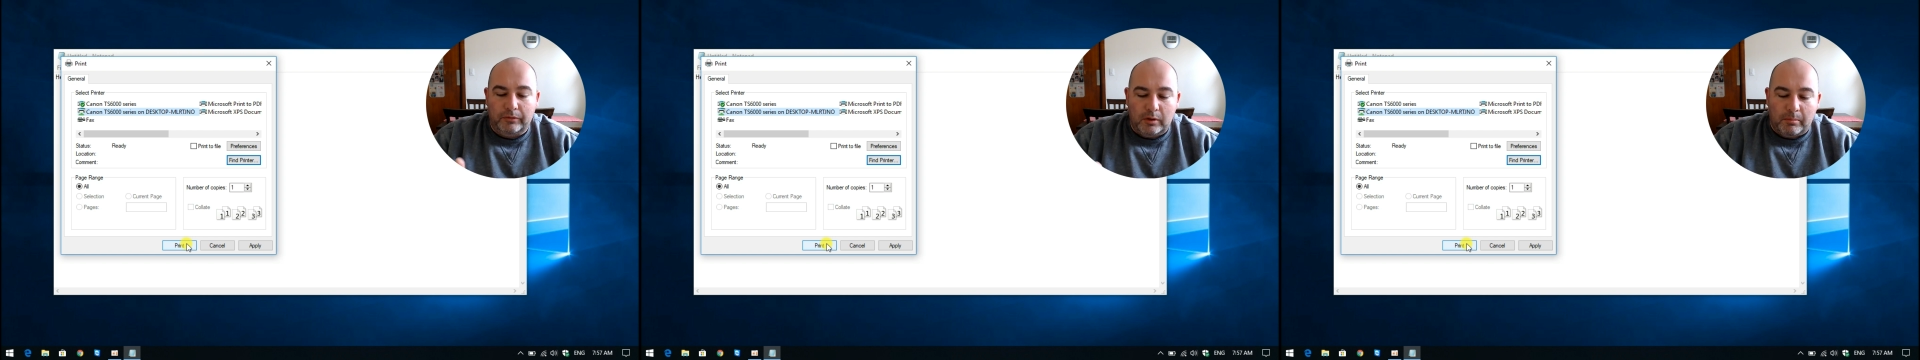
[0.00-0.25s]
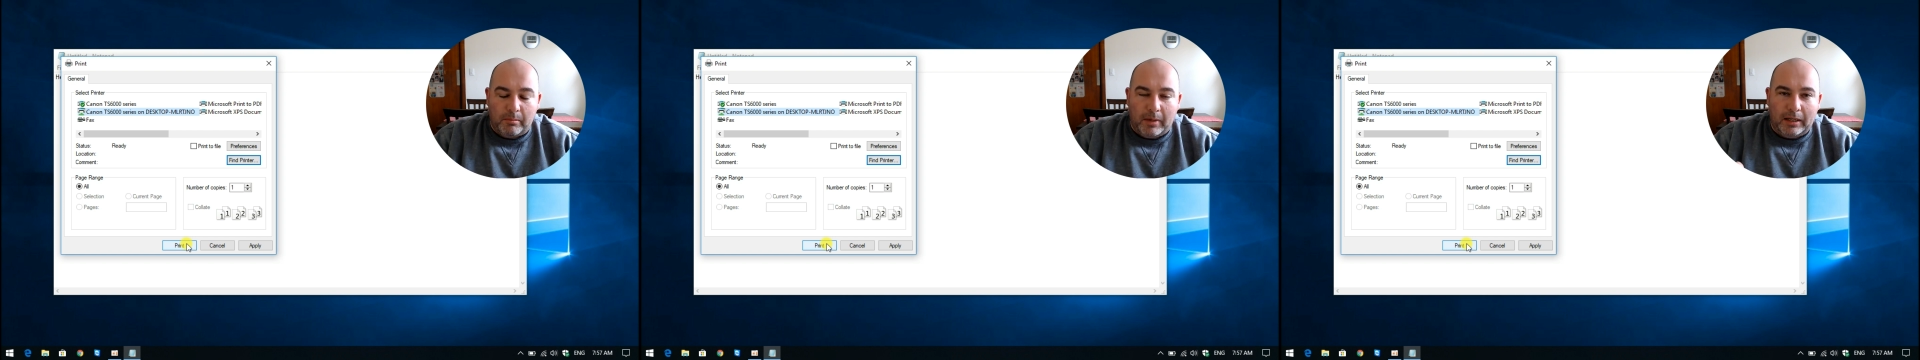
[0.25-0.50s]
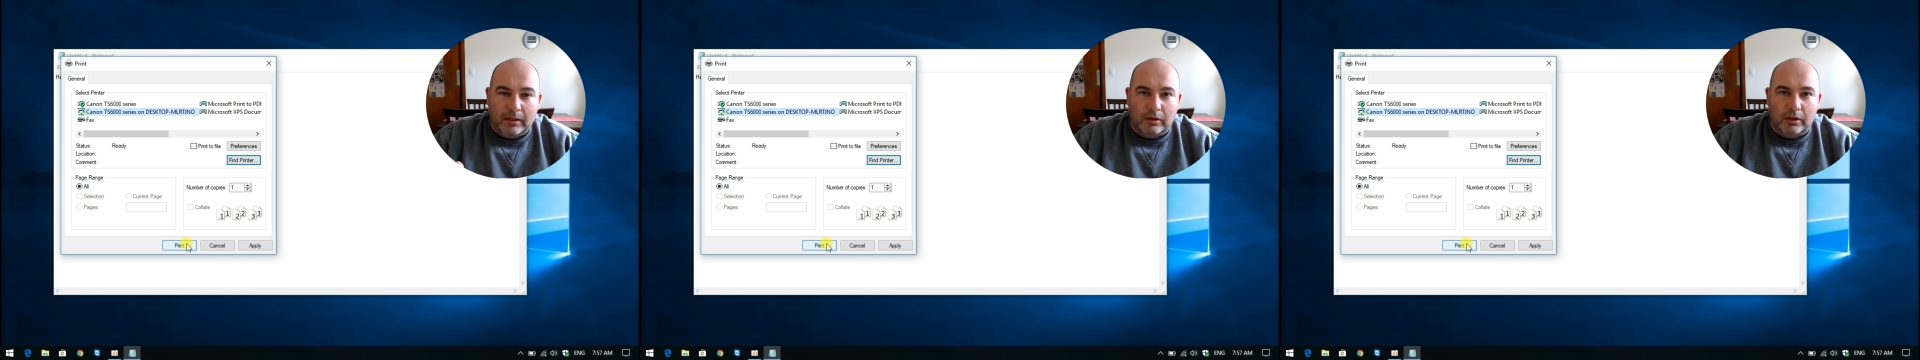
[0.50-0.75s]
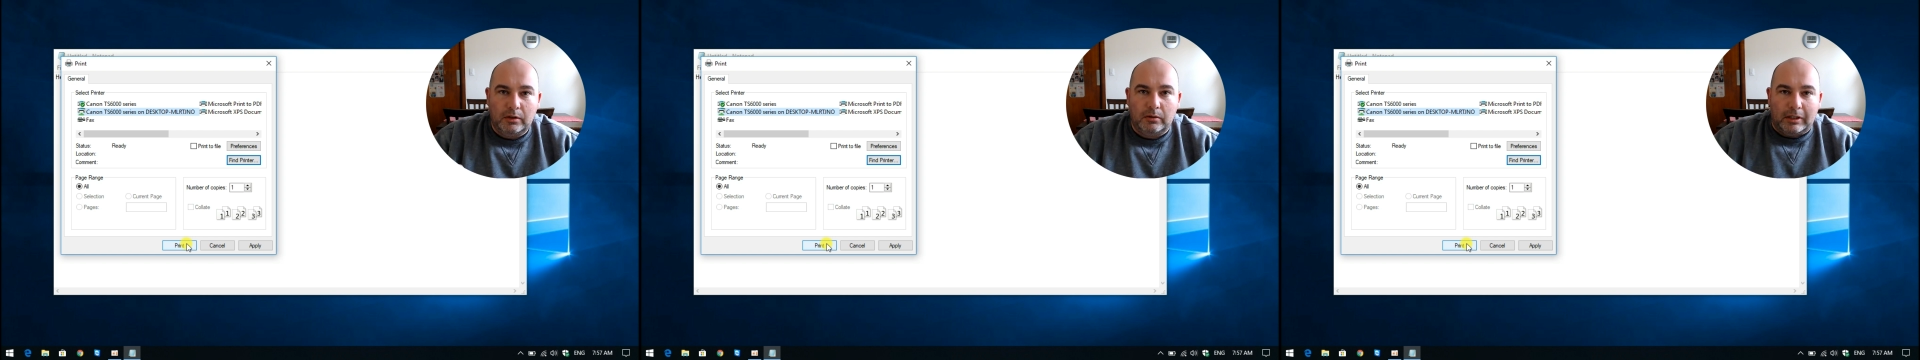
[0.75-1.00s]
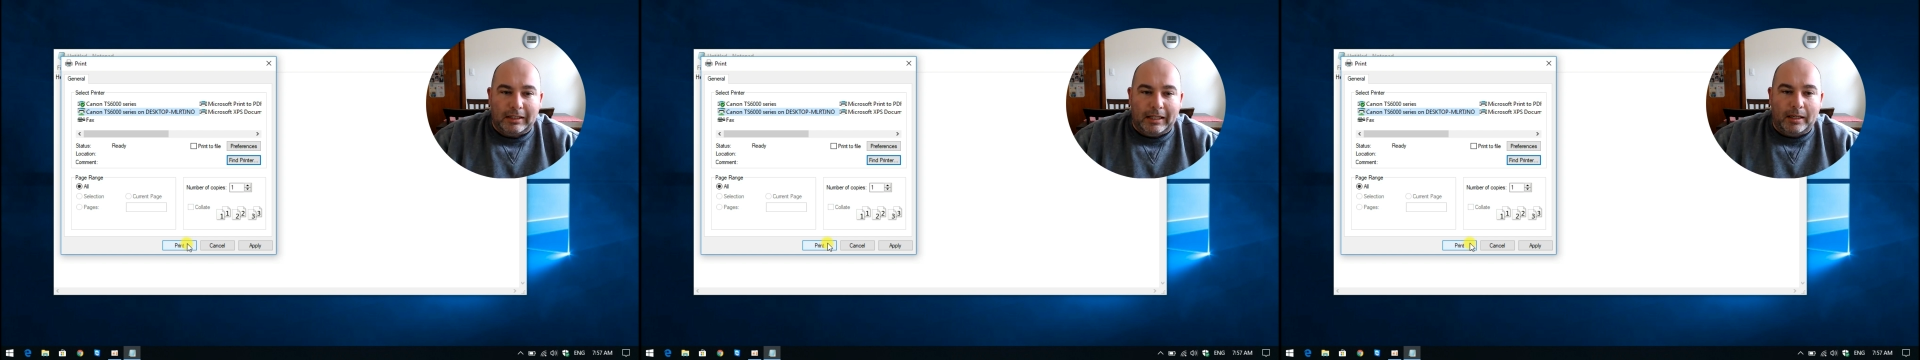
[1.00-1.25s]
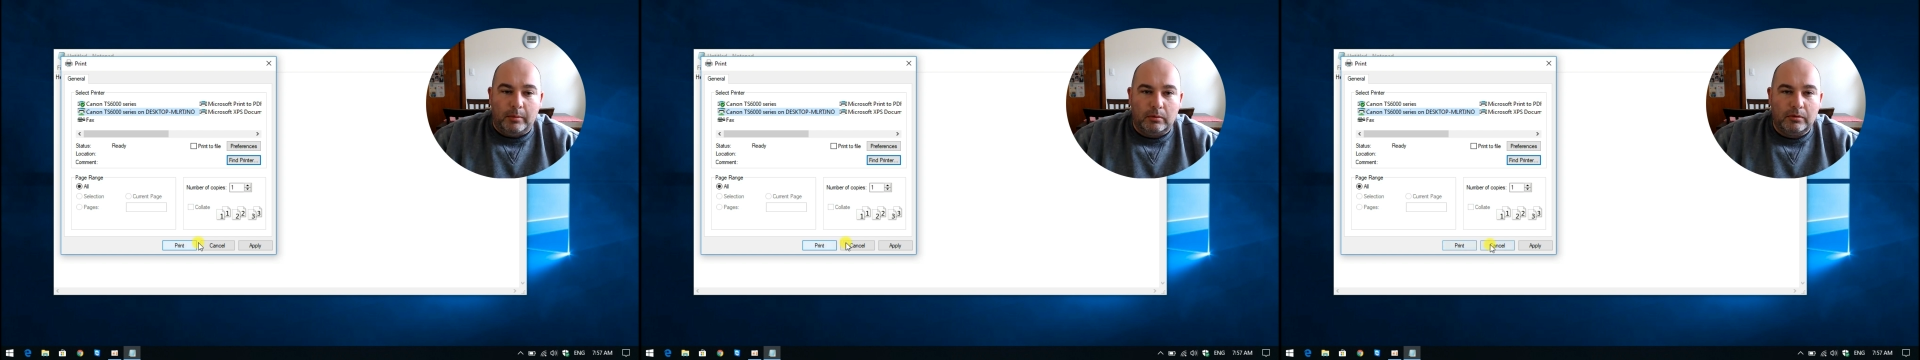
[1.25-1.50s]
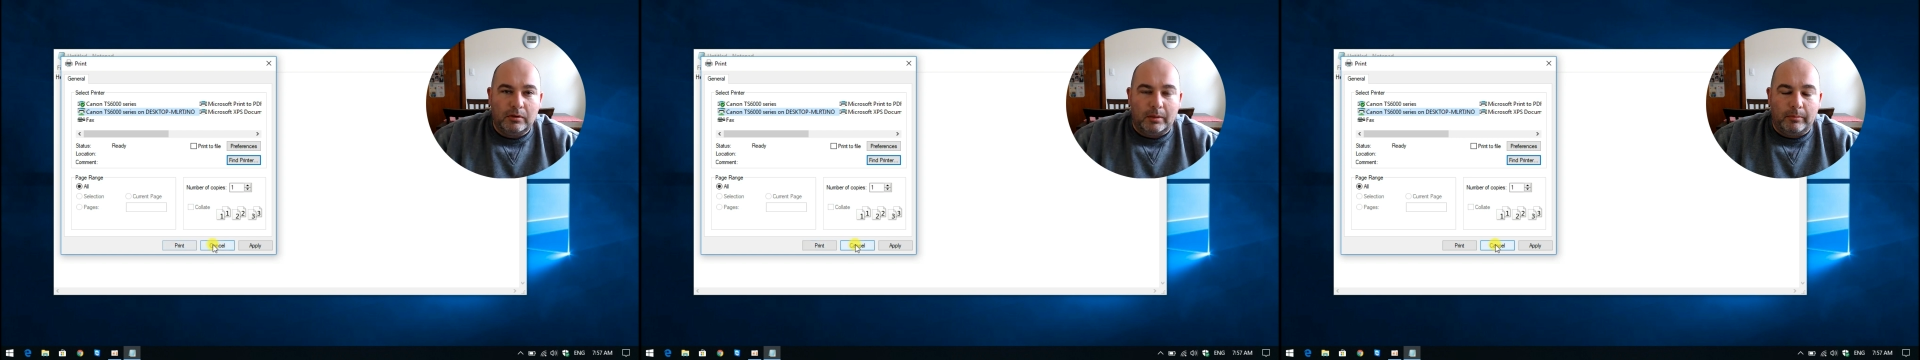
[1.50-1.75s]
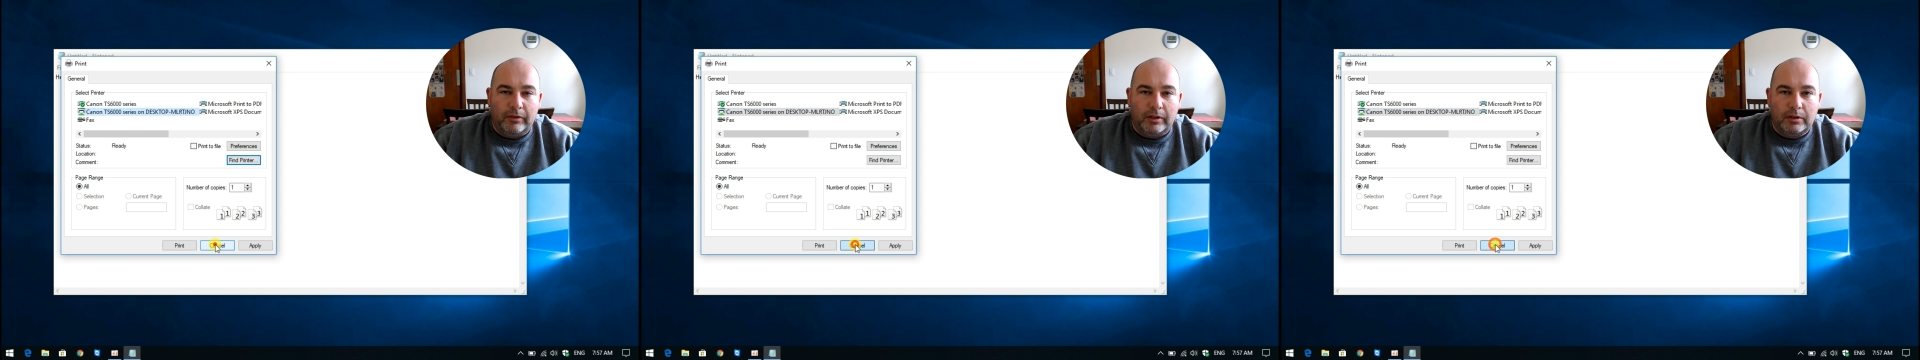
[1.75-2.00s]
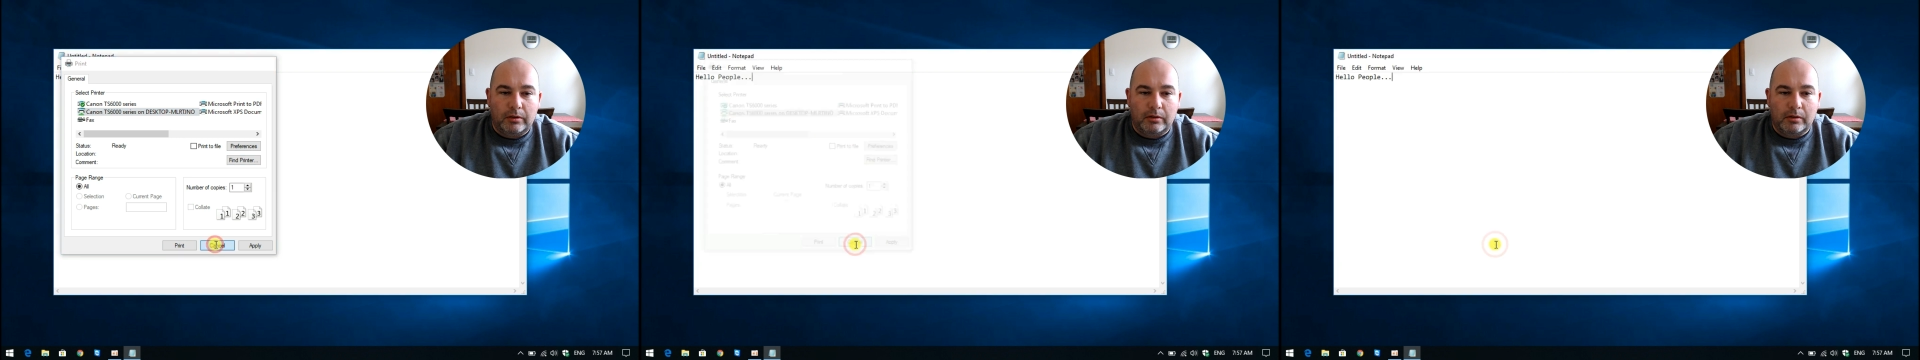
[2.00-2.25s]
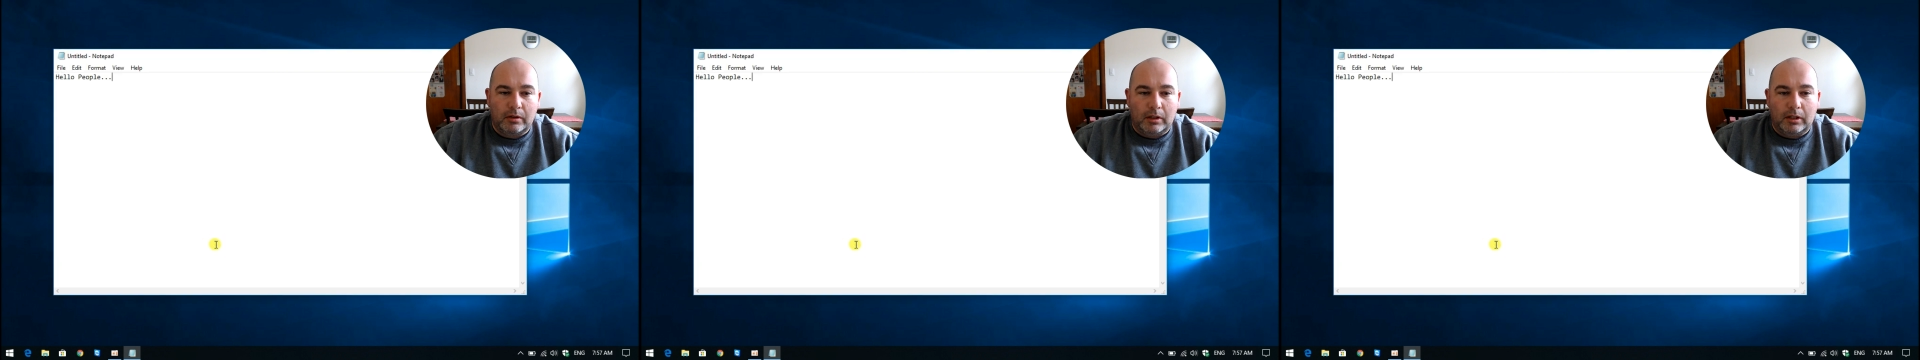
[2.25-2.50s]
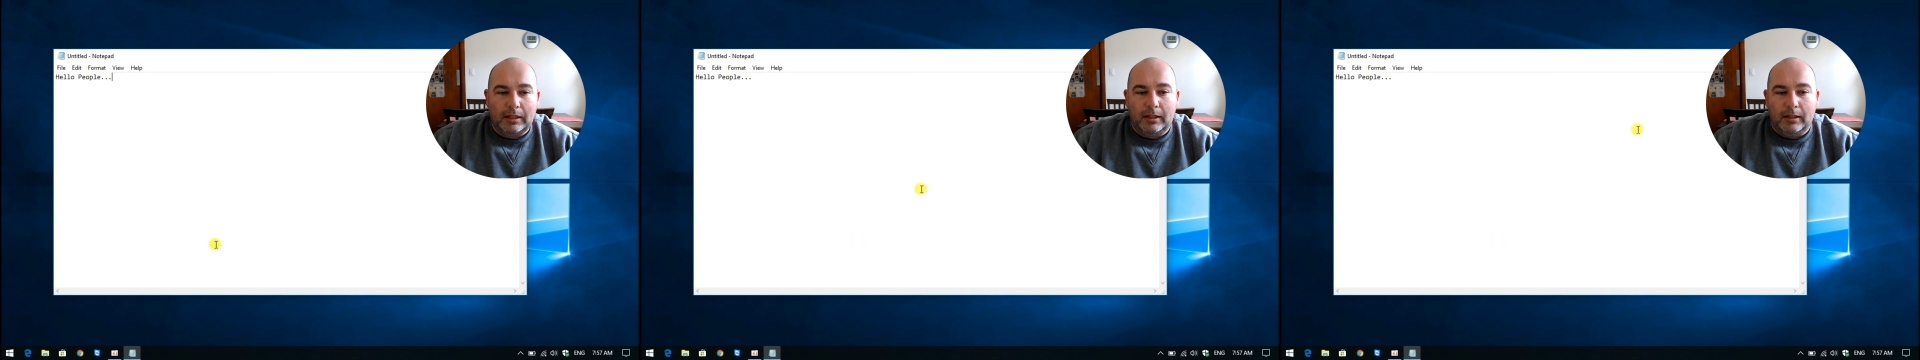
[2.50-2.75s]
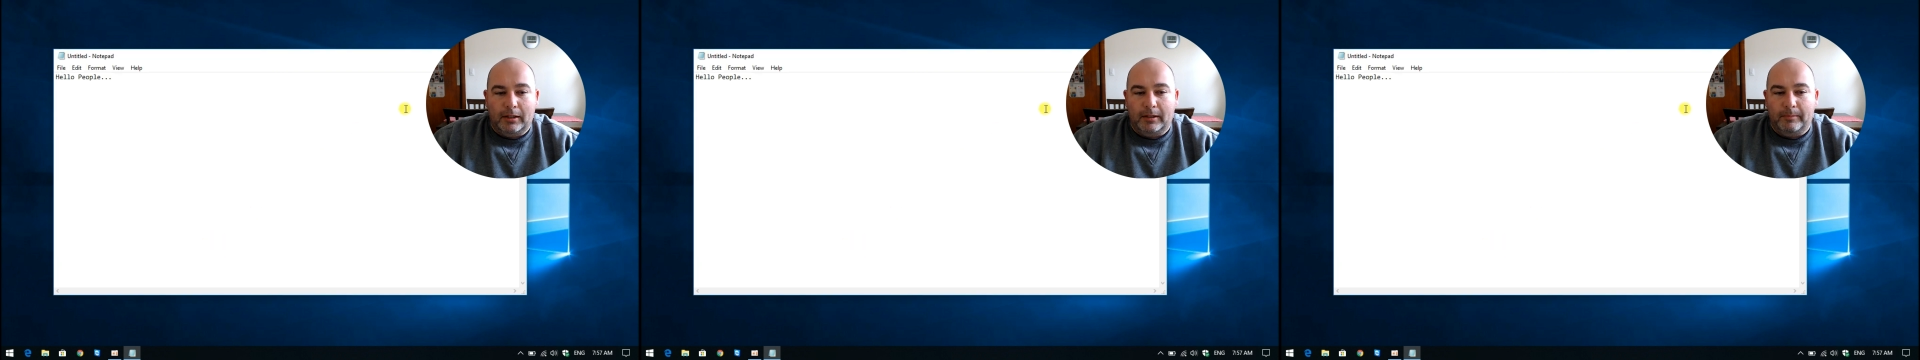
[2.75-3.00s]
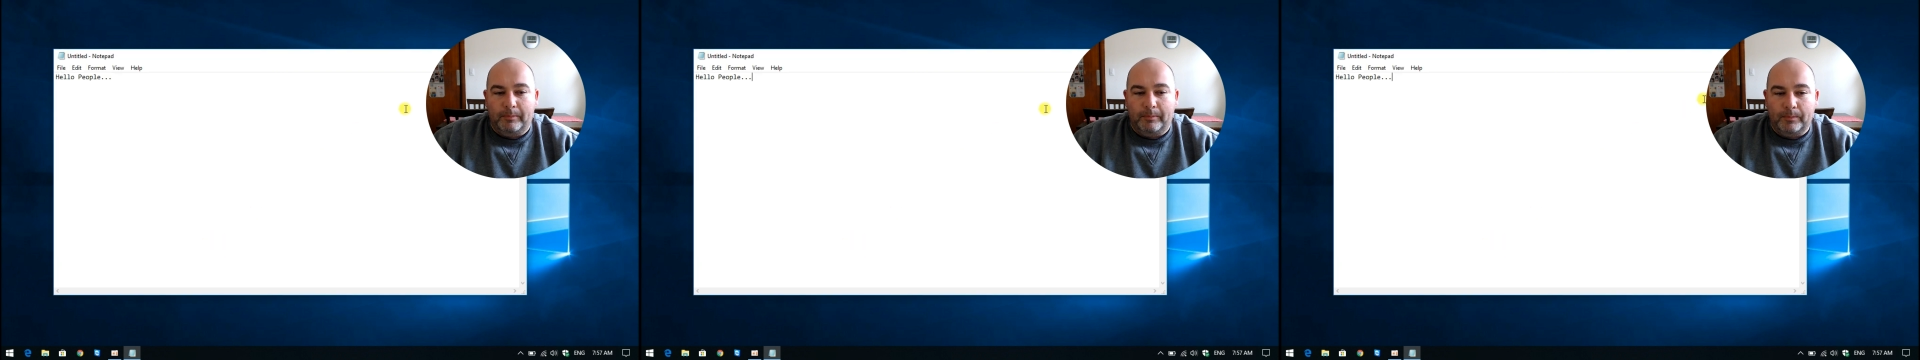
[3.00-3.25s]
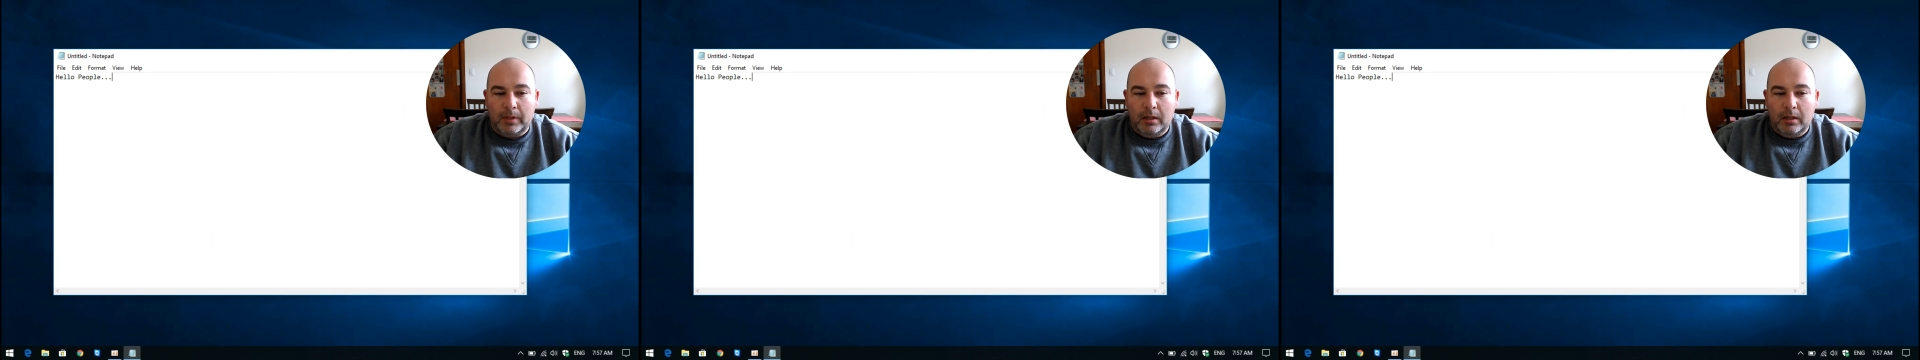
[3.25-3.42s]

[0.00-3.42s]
You may need to enable some features like um,